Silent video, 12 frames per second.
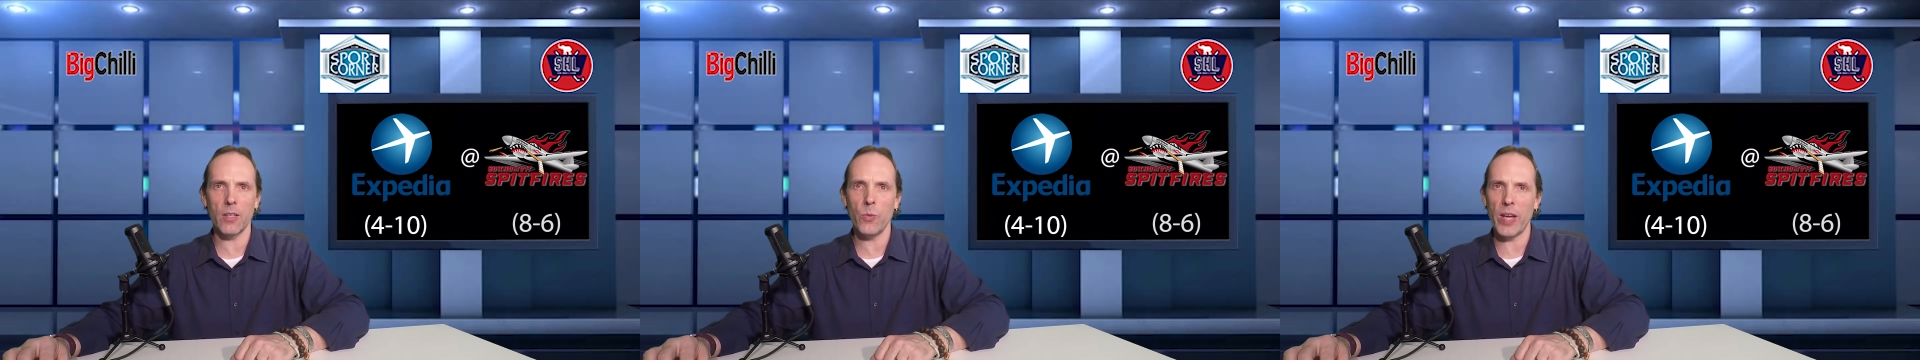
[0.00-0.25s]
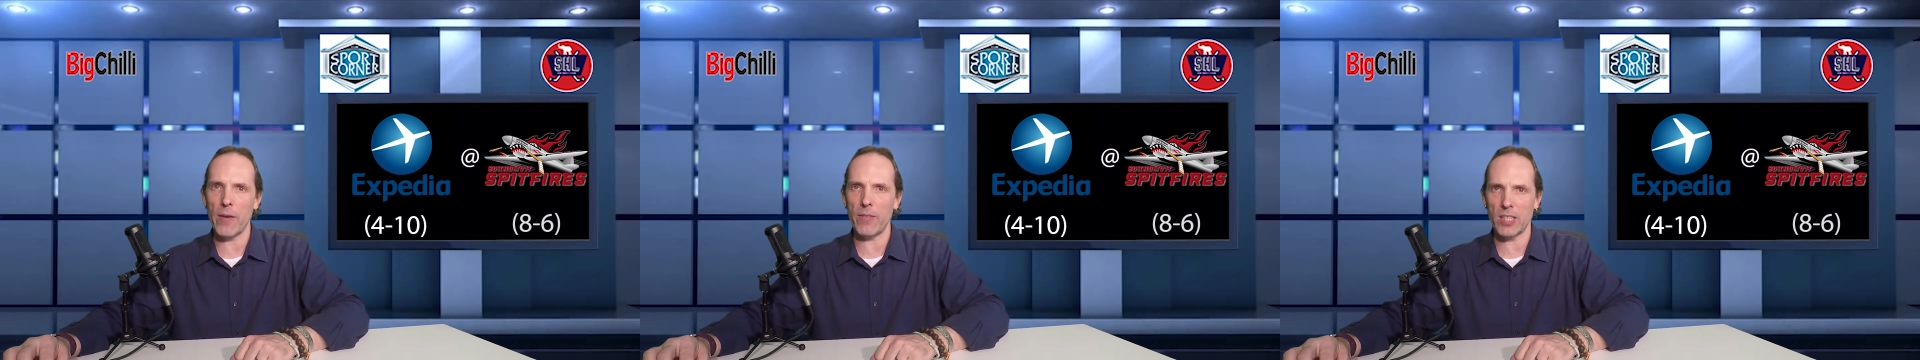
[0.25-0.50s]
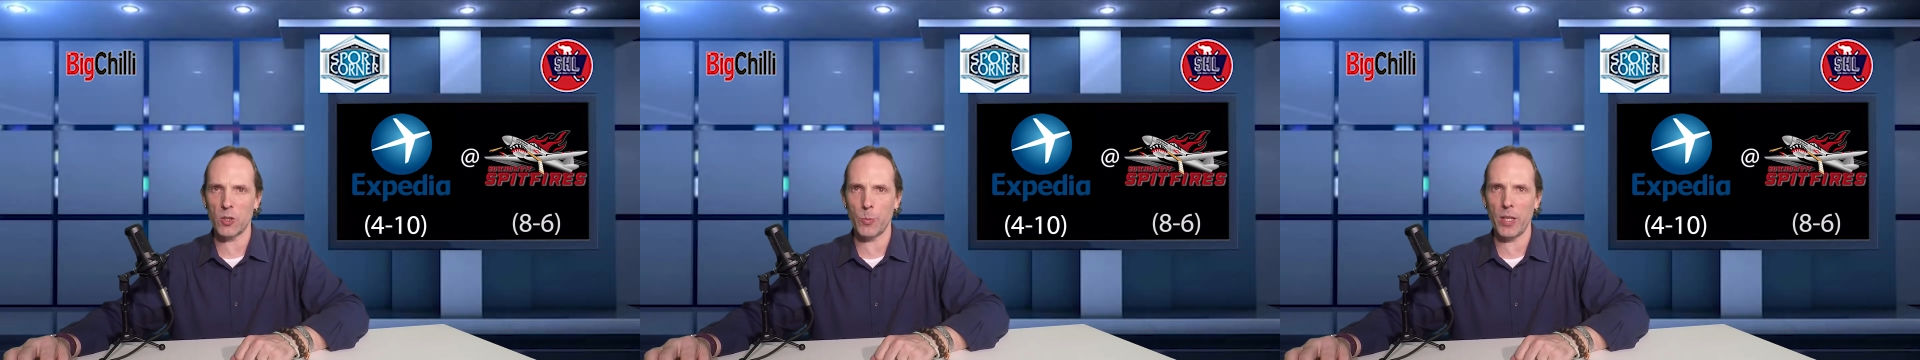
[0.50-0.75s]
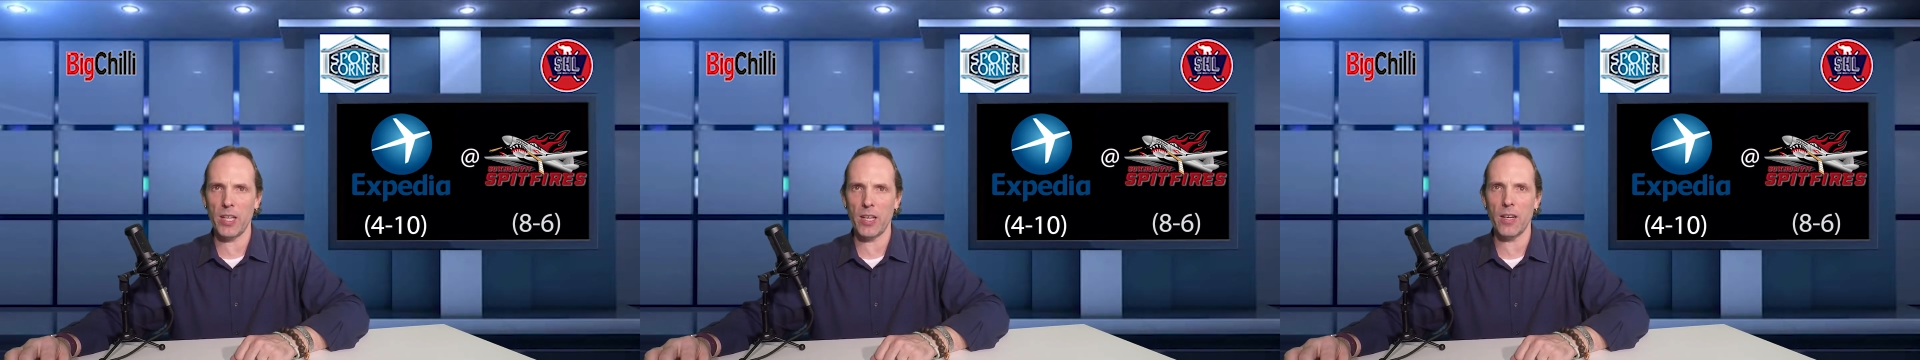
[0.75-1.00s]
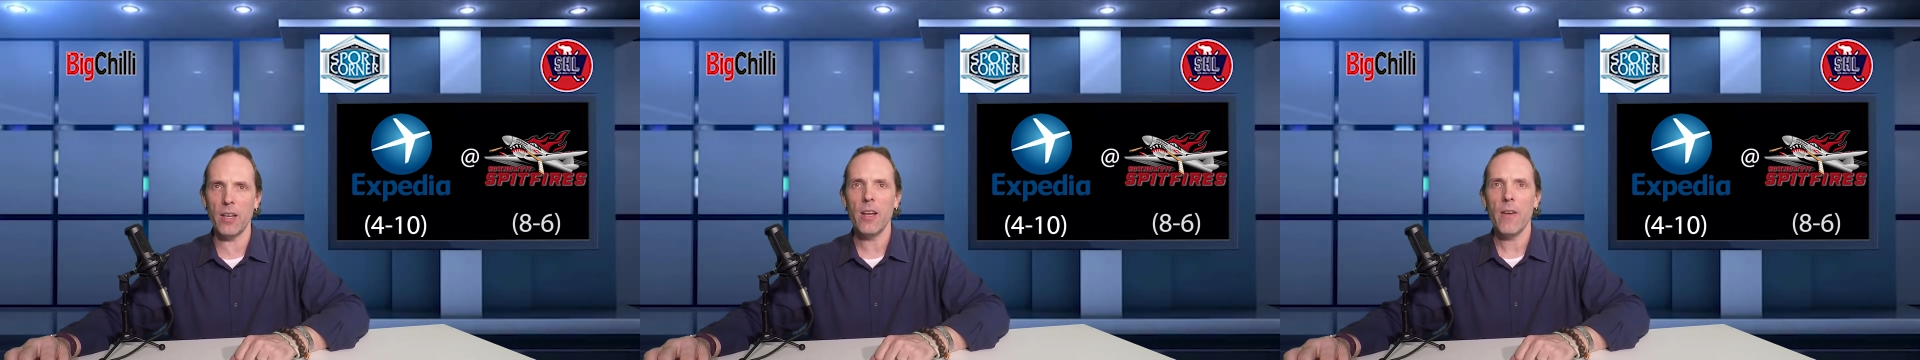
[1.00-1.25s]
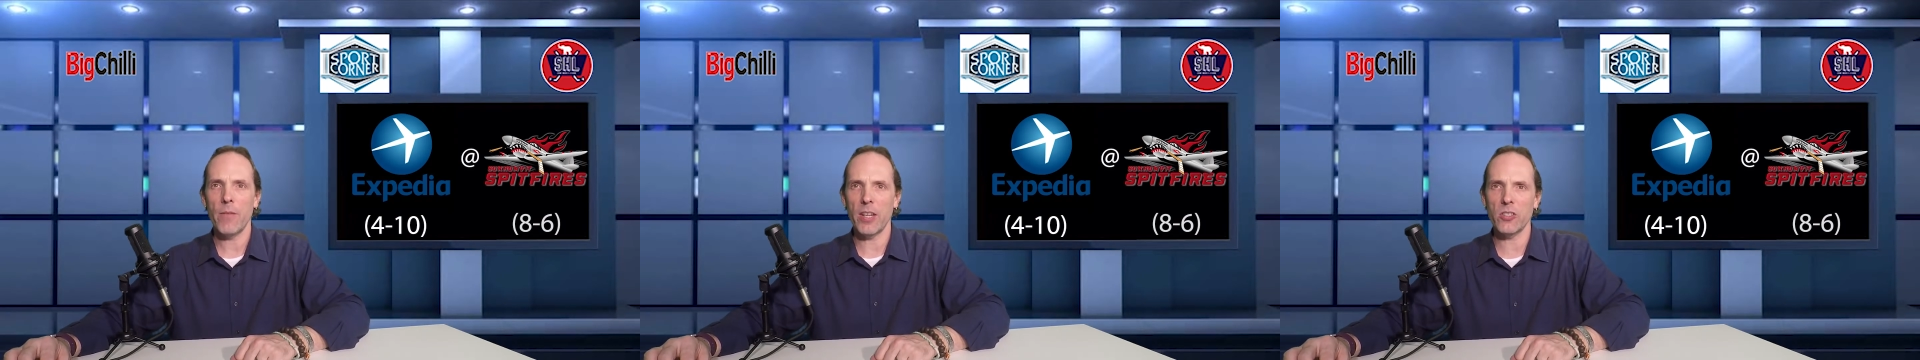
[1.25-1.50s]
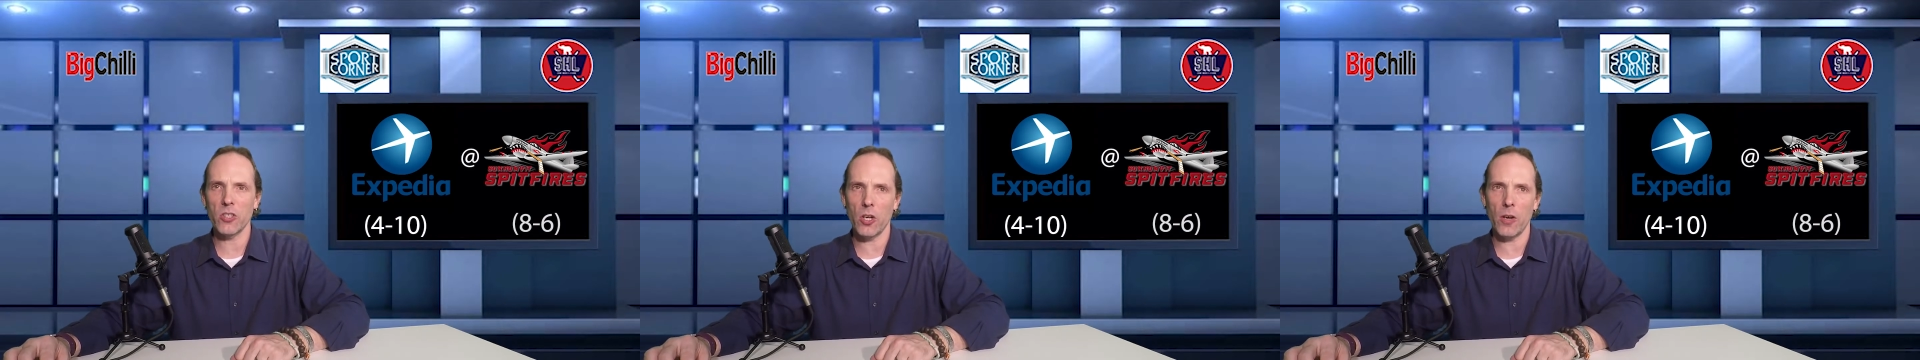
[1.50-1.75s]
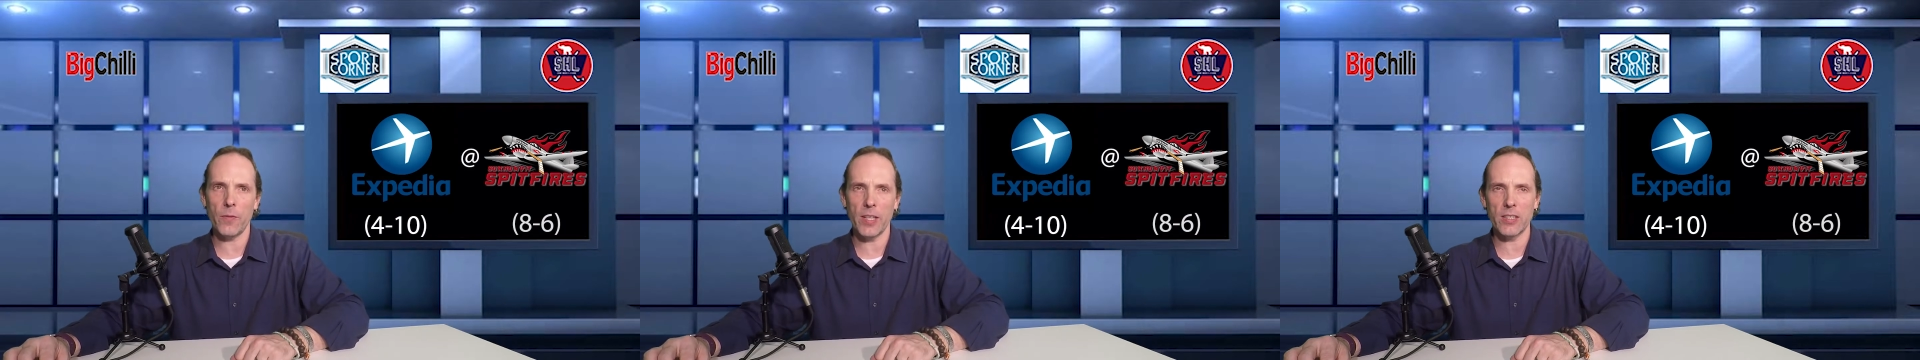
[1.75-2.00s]
we have Expedia facing
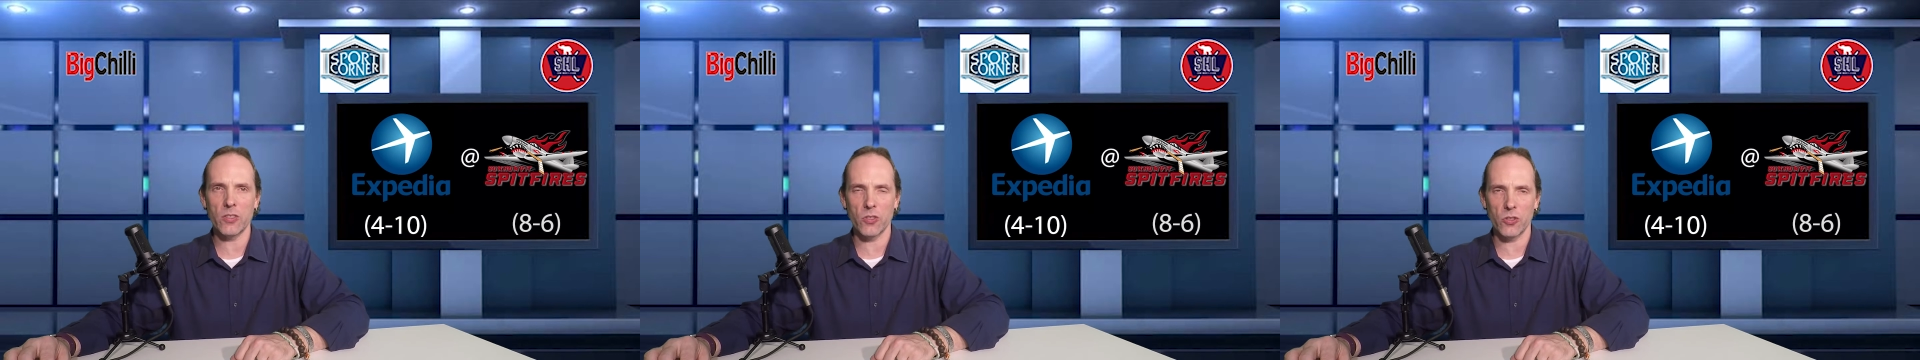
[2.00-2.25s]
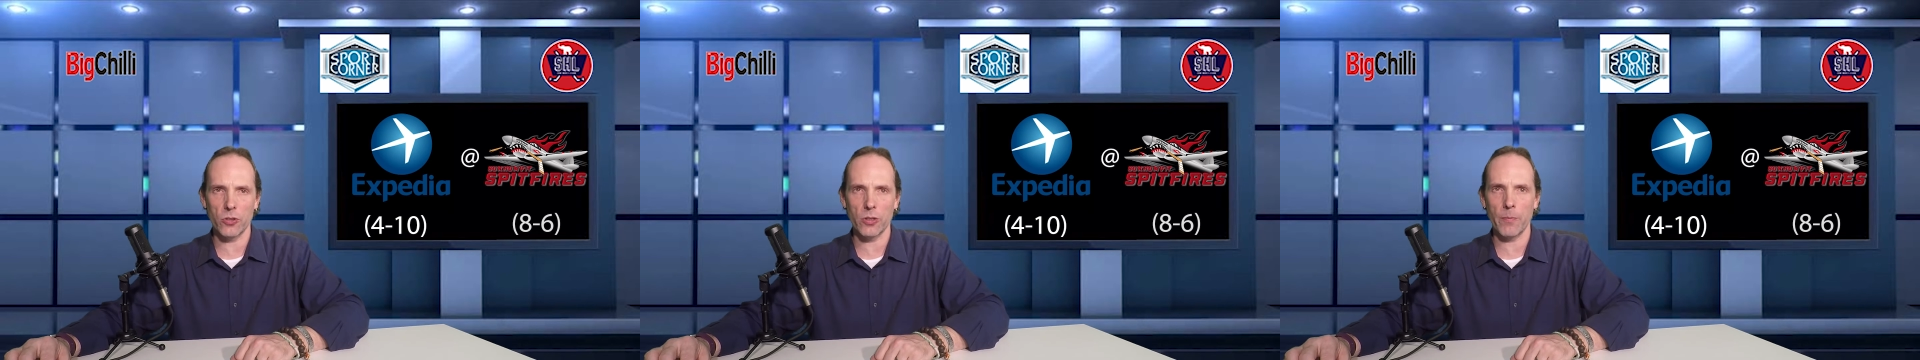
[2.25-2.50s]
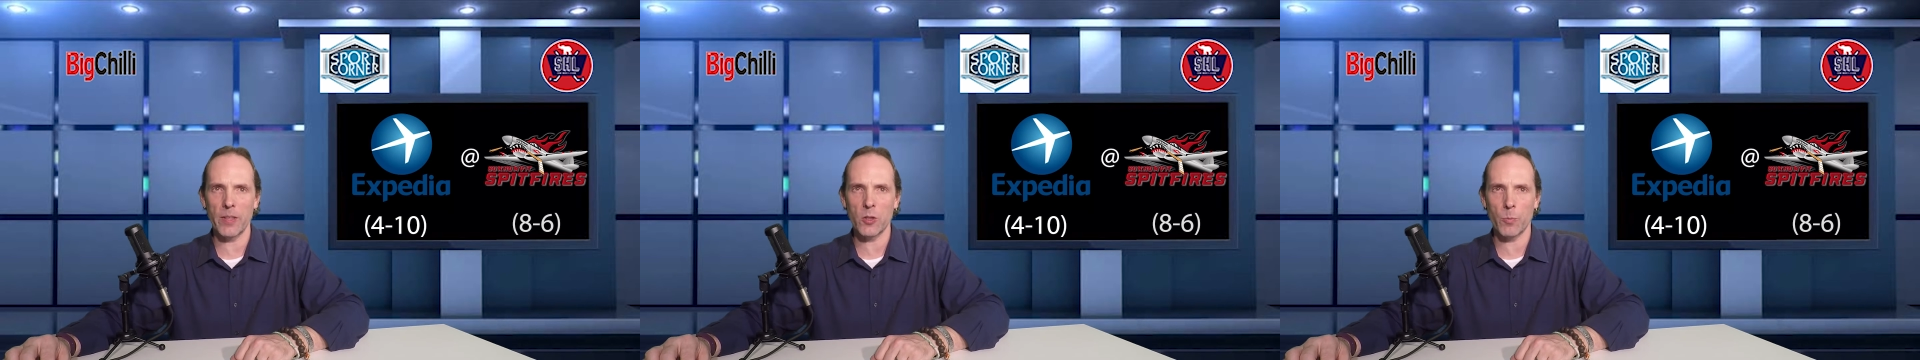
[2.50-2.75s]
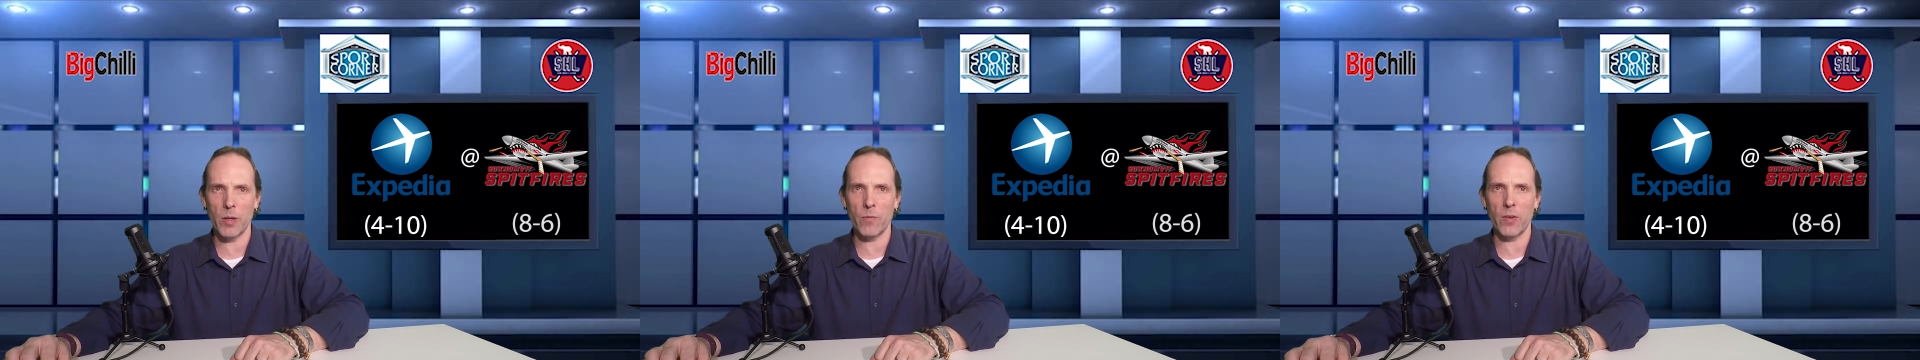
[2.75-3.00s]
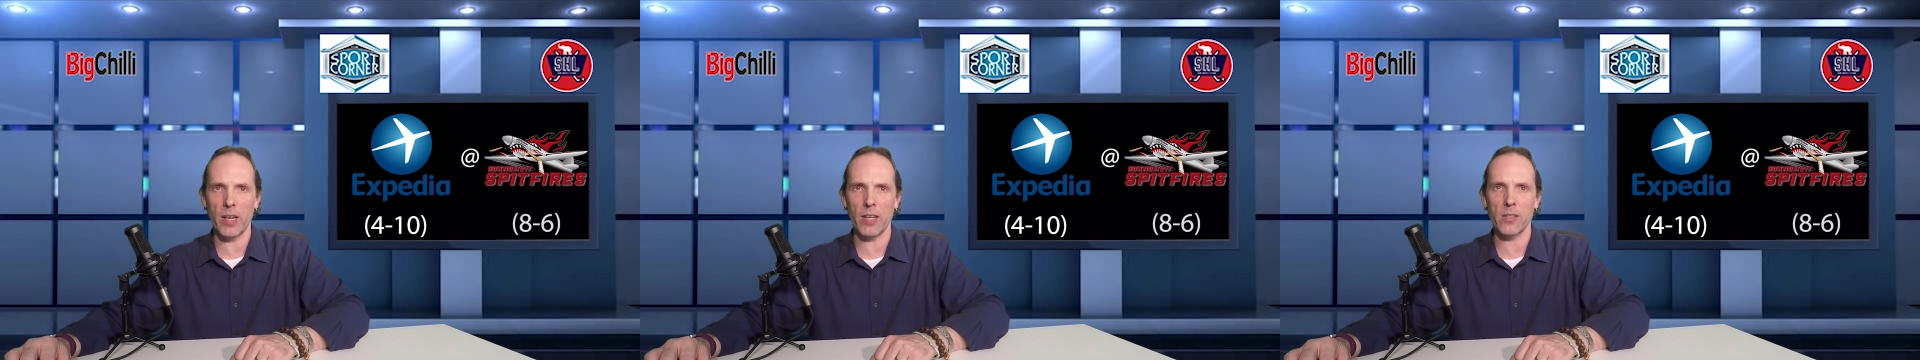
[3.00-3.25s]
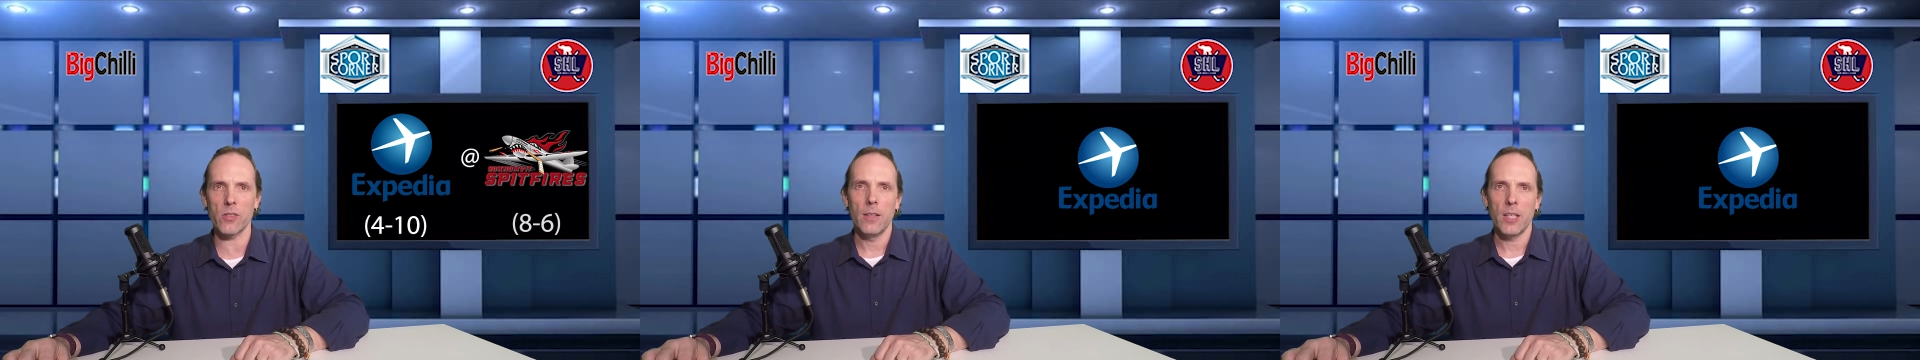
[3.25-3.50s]
off against the Sukhumvit Spitfires.